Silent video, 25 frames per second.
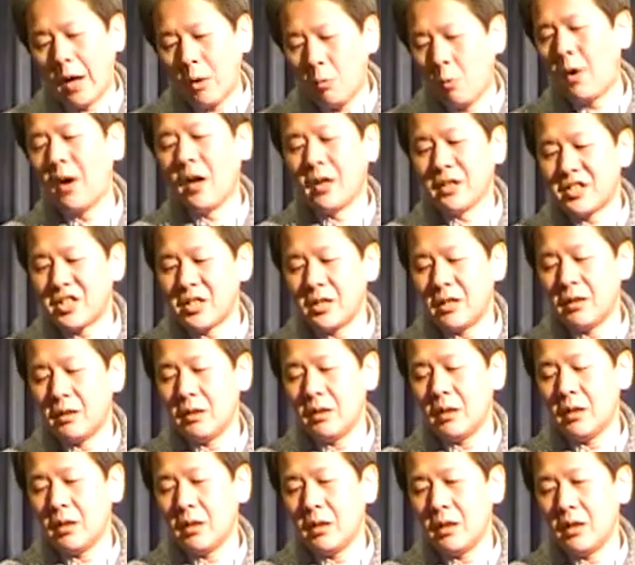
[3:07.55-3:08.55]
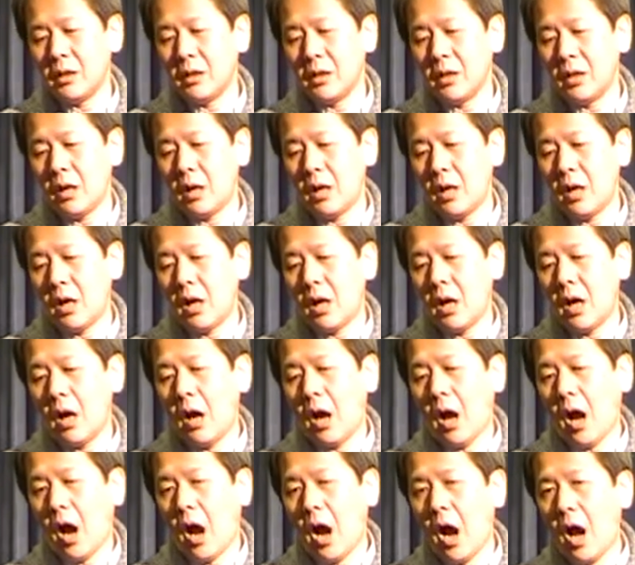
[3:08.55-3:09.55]
I want.
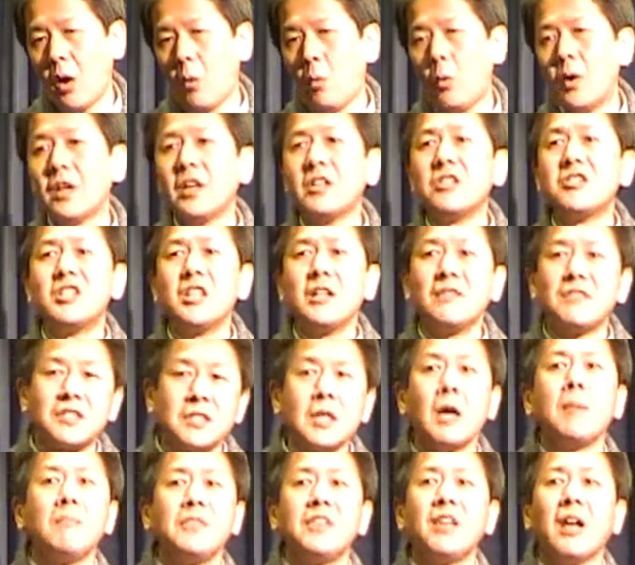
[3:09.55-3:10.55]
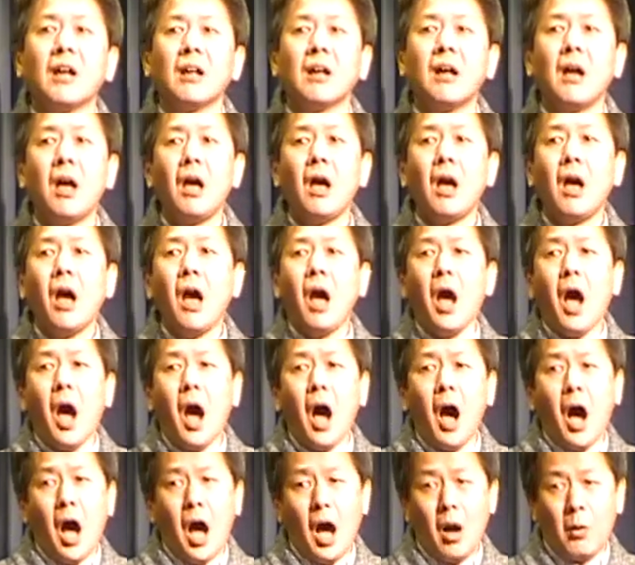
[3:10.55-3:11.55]
I want to achieve something.
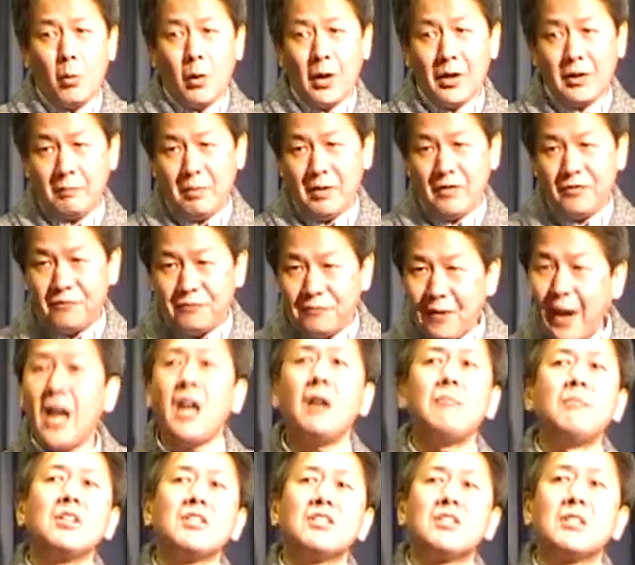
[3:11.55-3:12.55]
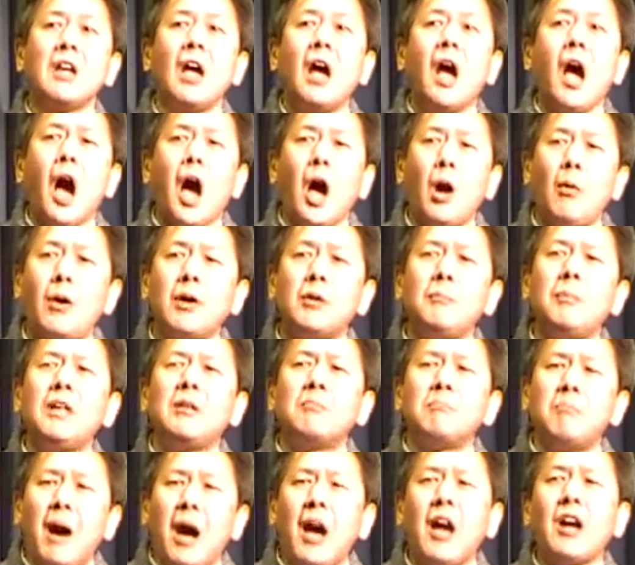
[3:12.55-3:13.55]
I want to be famous. I want to be
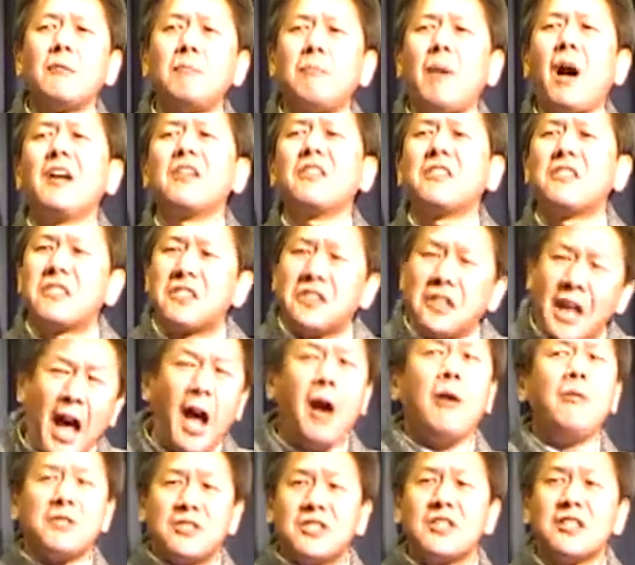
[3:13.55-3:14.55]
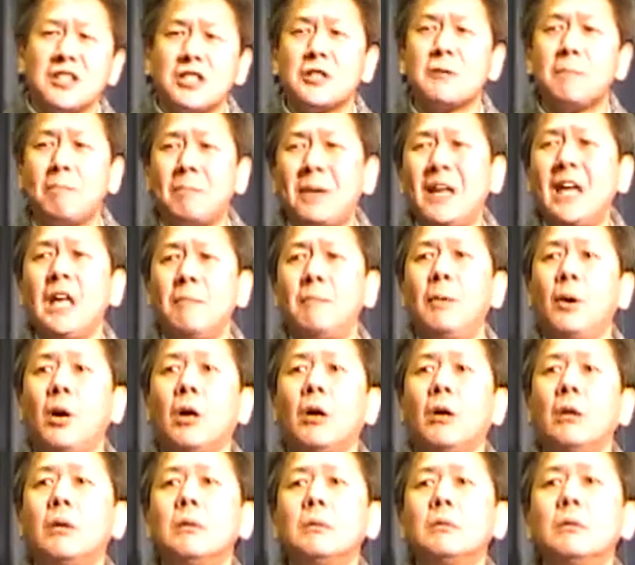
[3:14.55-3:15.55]
admired by thousands of
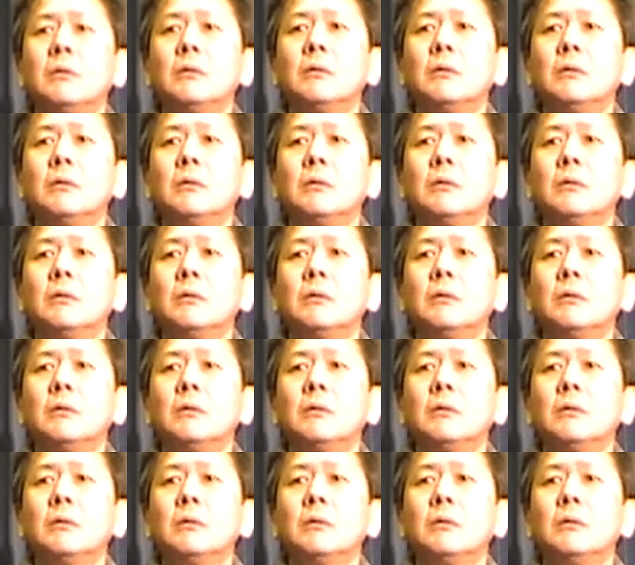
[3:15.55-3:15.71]
people."